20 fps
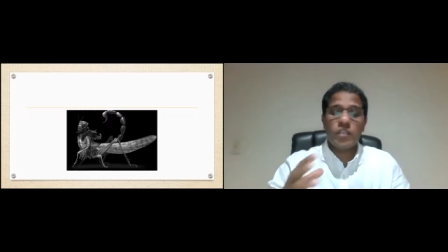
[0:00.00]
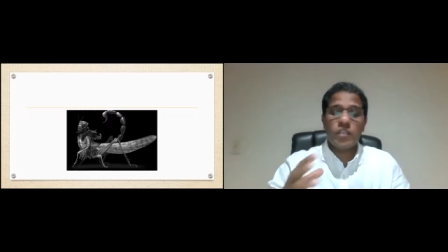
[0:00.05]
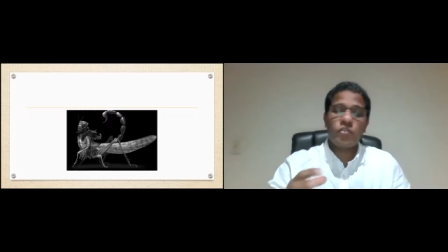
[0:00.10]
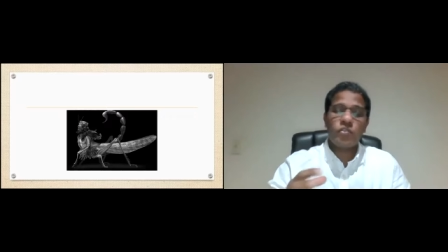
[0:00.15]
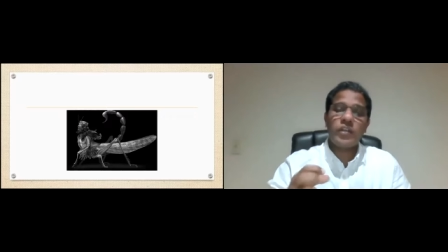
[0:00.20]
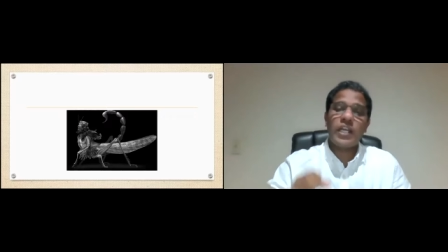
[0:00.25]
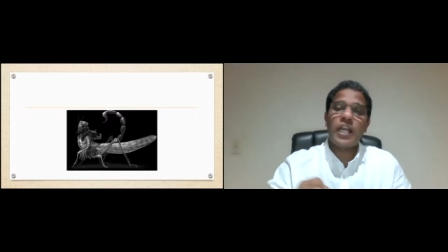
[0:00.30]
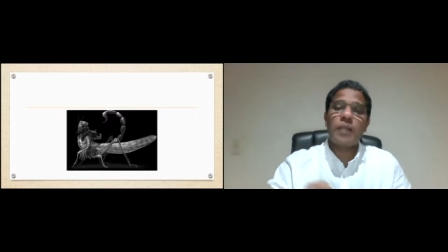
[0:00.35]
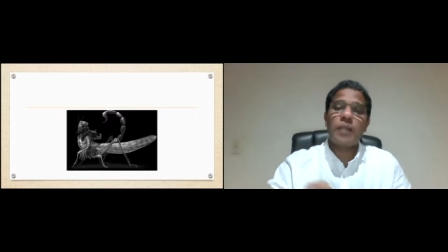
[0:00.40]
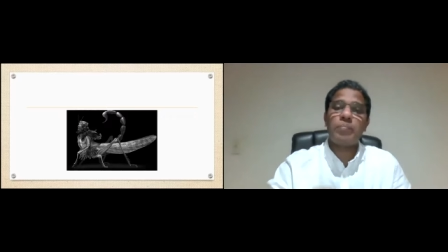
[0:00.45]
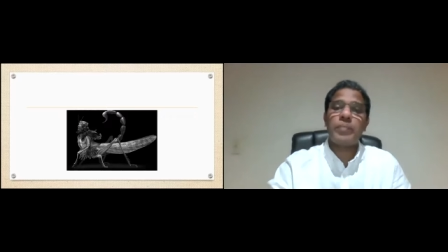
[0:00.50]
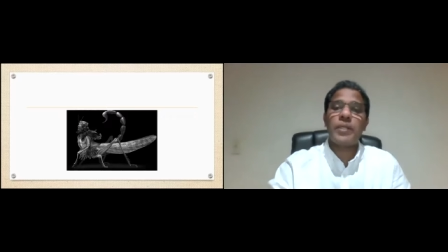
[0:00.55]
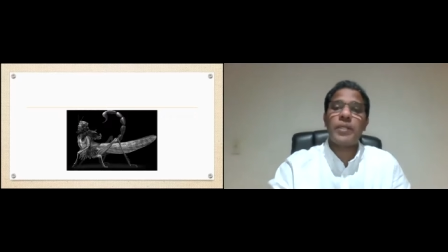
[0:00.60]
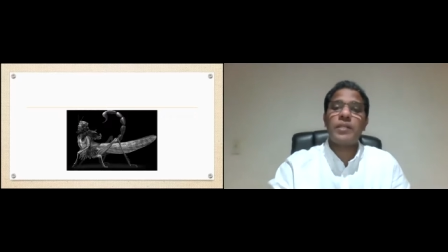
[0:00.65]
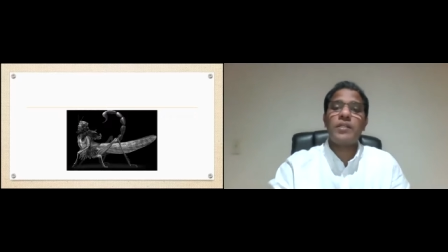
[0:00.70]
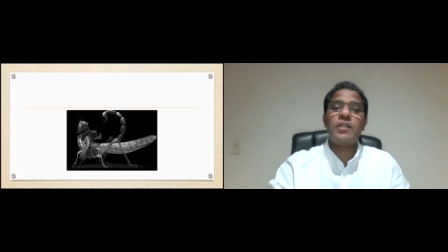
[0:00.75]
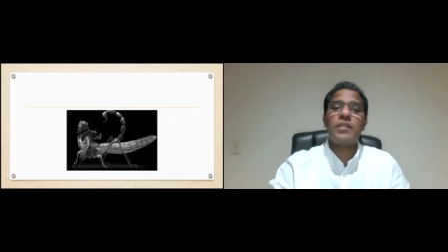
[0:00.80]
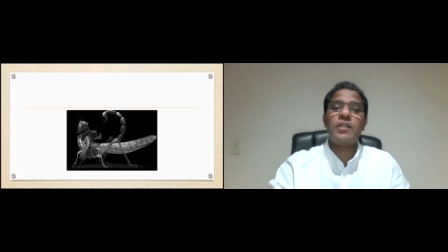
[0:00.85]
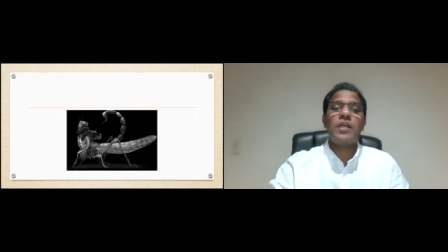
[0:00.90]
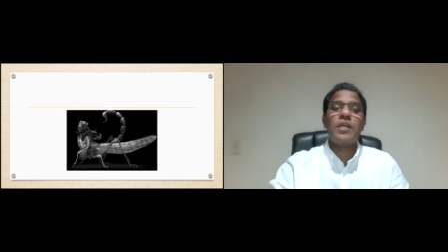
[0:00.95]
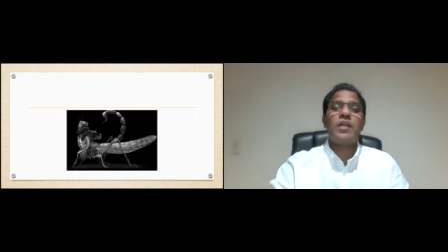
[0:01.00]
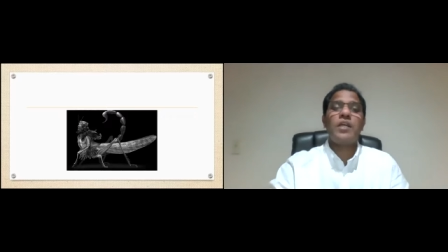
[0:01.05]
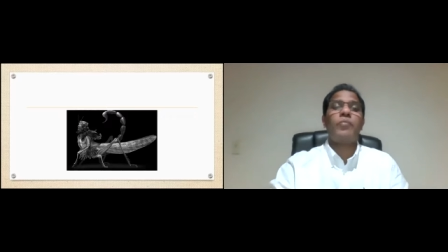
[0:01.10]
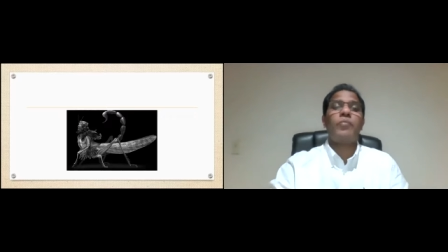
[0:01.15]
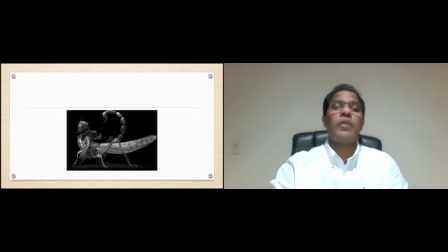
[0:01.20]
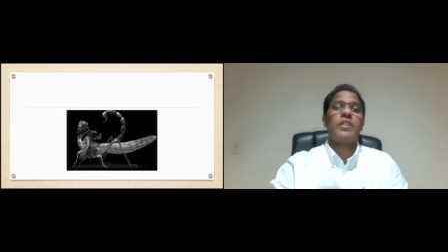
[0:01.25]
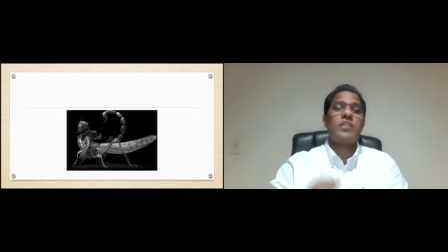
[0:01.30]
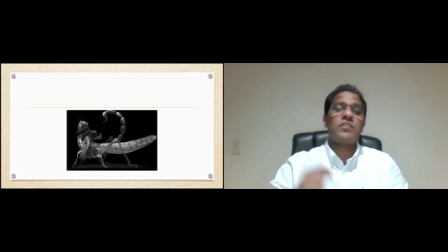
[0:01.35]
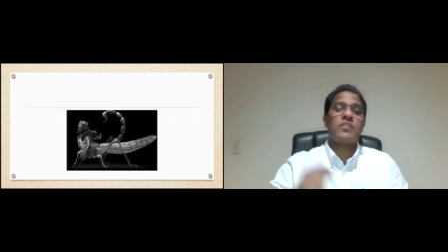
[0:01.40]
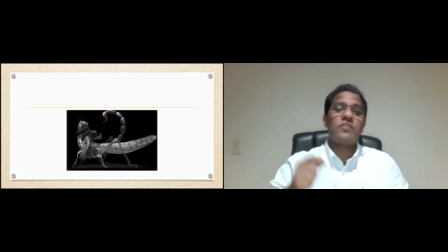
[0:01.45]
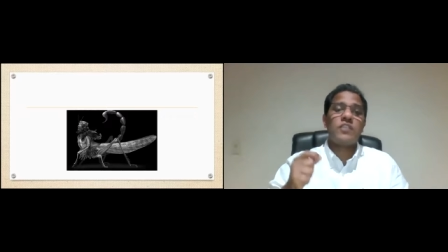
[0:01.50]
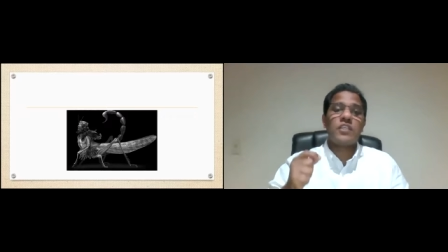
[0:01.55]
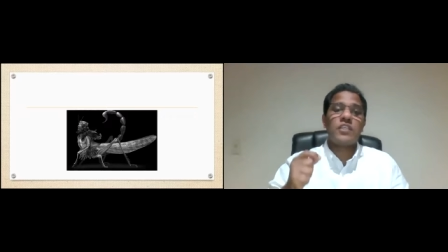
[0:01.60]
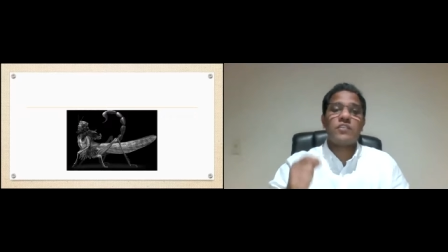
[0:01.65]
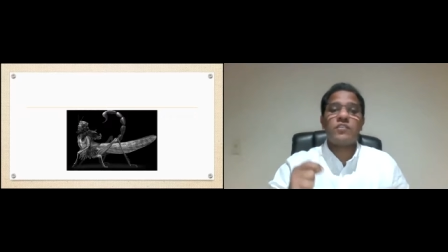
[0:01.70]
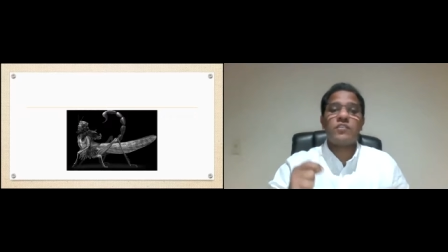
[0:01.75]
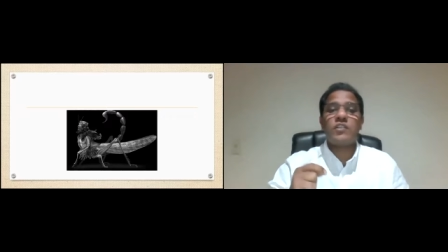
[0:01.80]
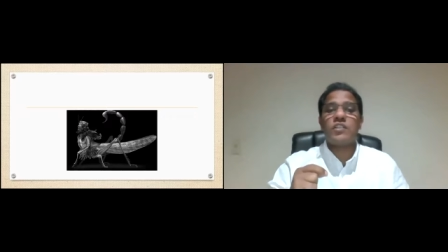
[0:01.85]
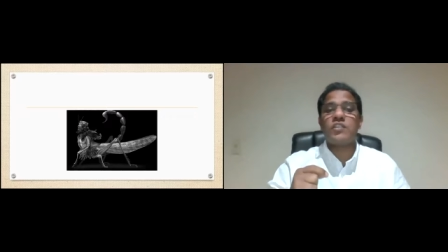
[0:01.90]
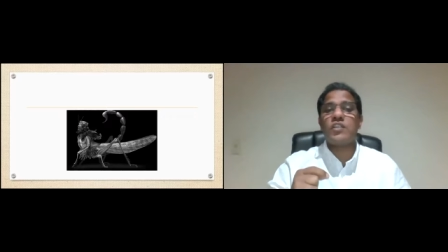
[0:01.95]
to happen when the sixth
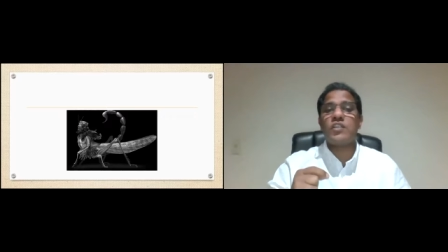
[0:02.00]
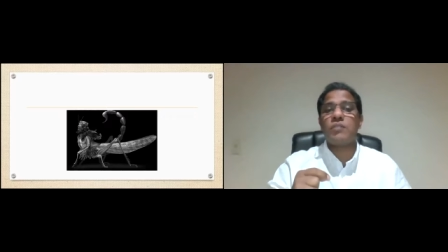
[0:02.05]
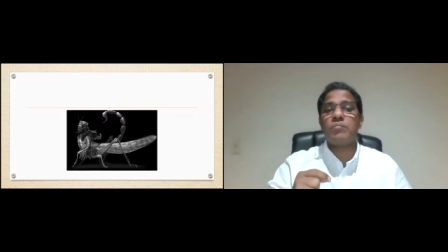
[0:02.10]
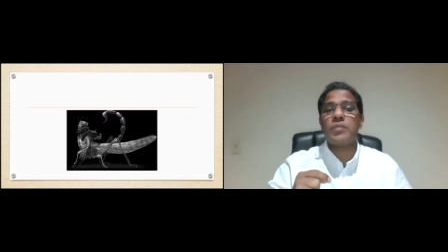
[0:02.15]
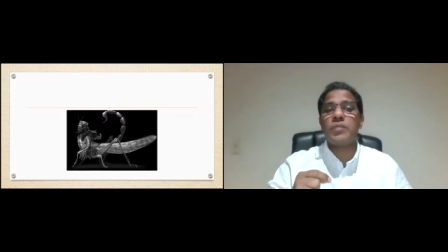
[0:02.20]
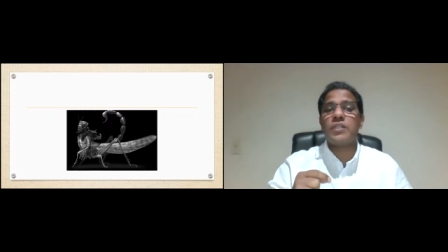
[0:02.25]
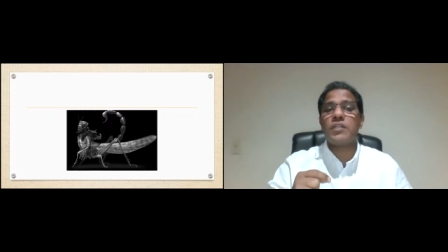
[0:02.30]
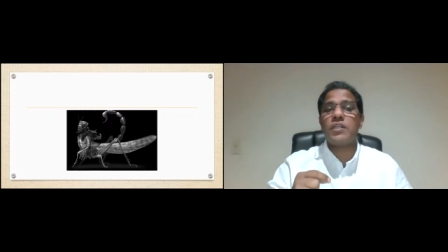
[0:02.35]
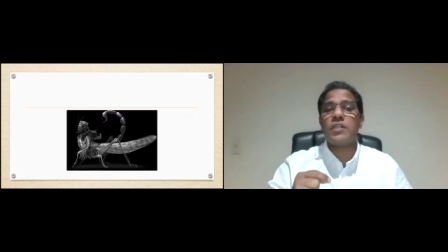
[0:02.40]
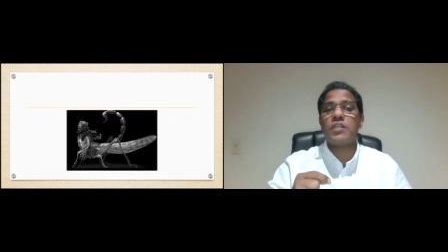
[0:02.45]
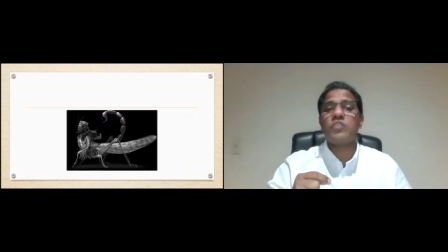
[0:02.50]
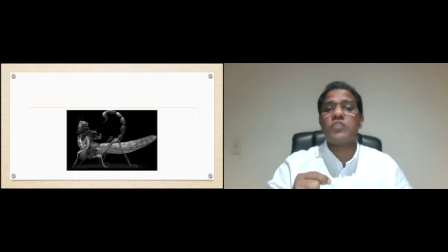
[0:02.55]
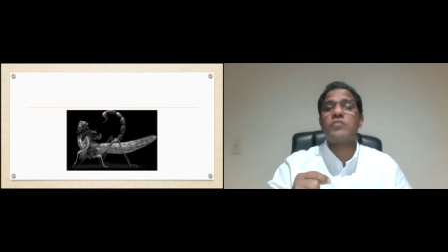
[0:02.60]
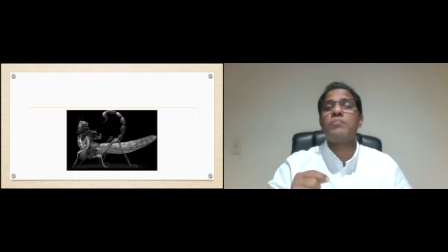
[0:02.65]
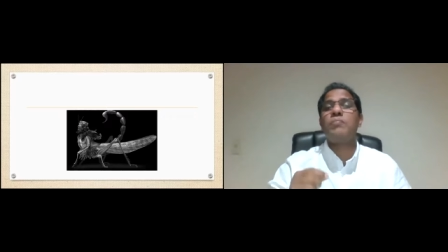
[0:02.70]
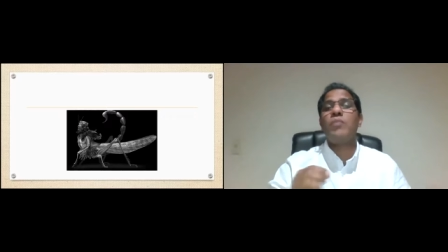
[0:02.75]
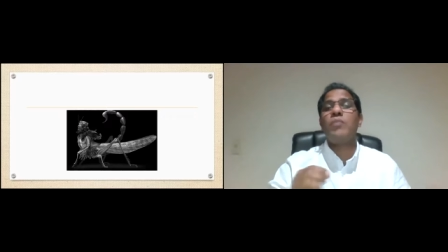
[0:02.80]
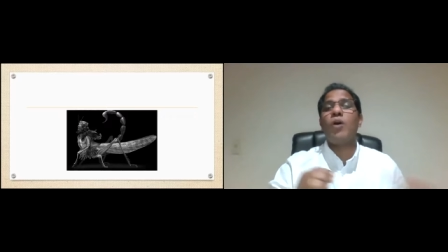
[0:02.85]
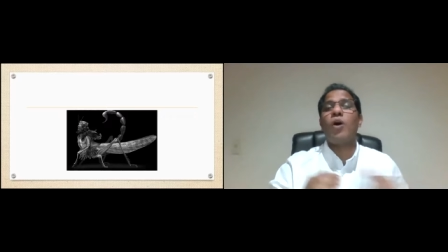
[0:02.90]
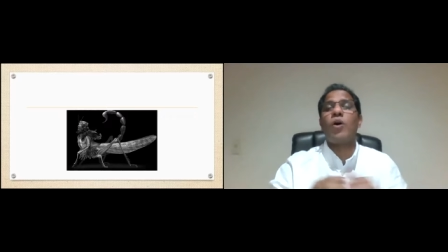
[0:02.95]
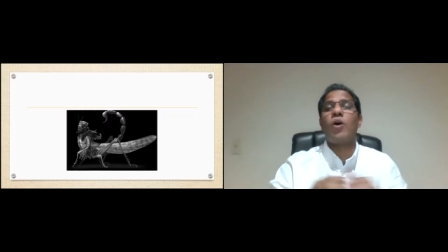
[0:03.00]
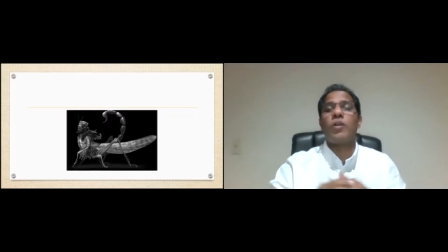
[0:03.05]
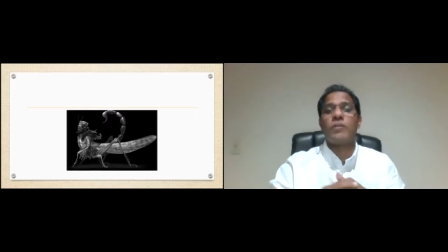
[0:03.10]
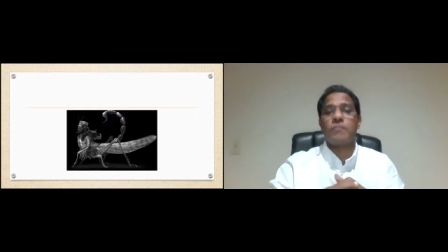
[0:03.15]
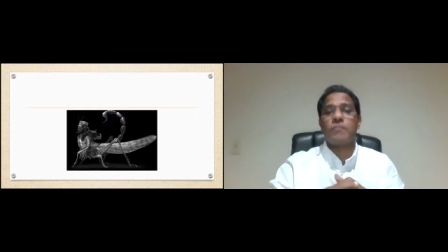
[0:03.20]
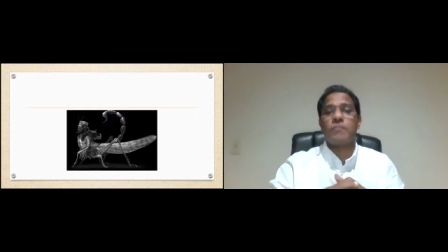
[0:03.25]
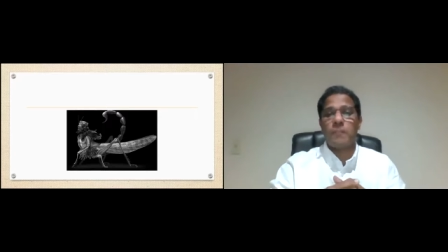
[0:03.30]
trumpet is blown.